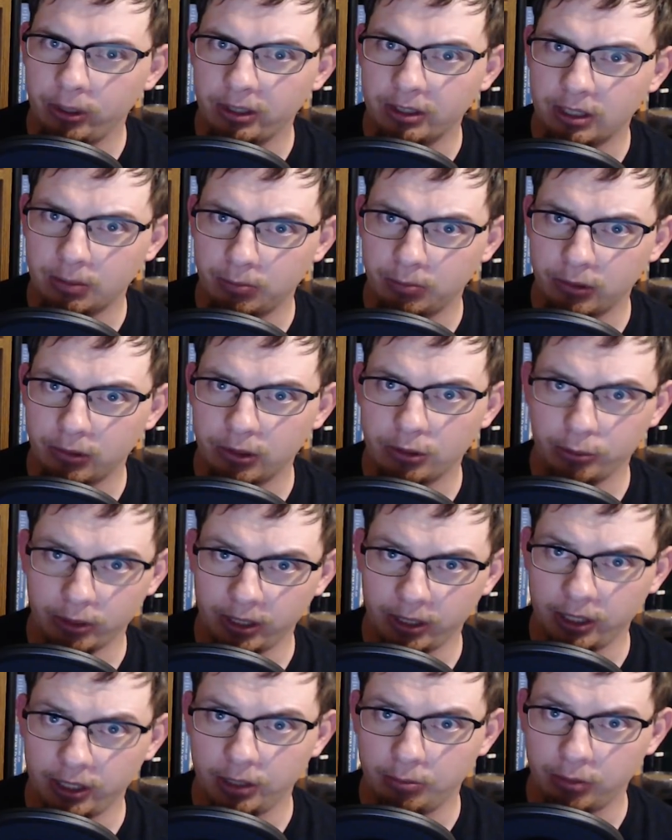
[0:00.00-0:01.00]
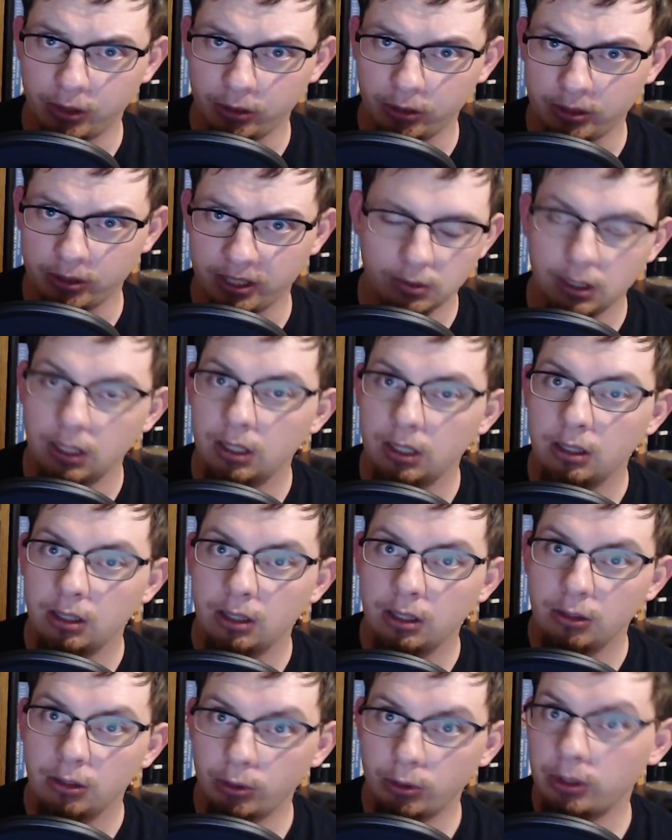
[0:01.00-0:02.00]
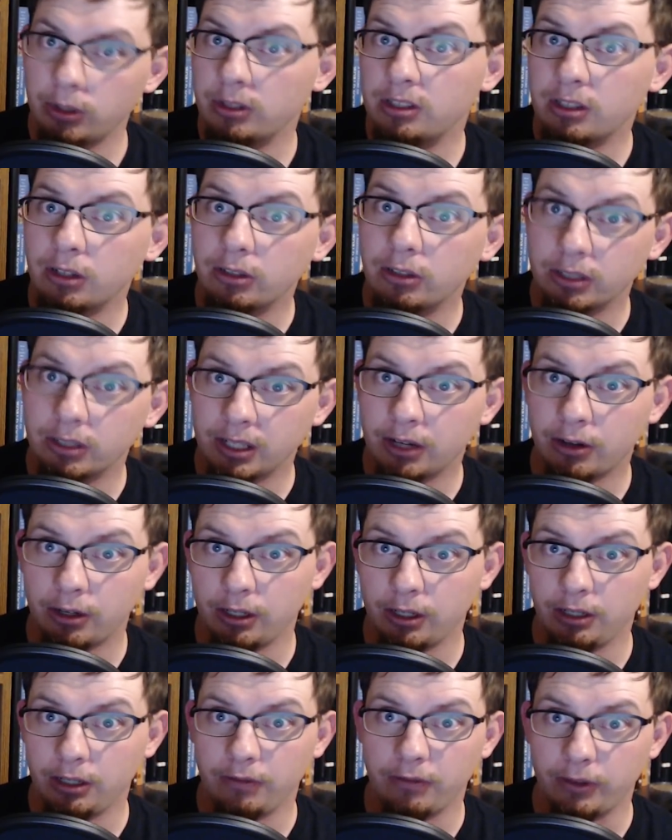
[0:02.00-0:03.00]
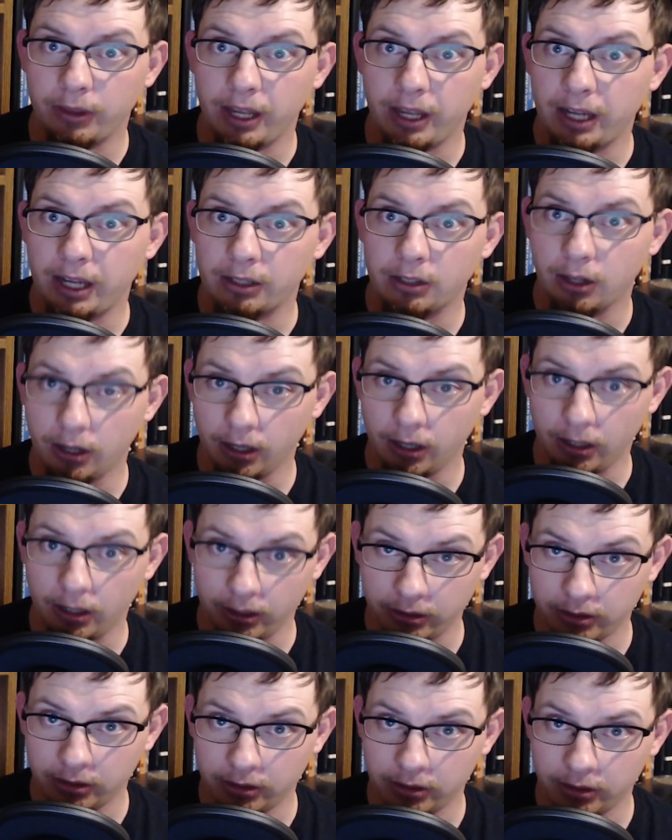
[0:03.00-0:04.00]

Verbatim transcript: sports related protests were in solidarity for that cause.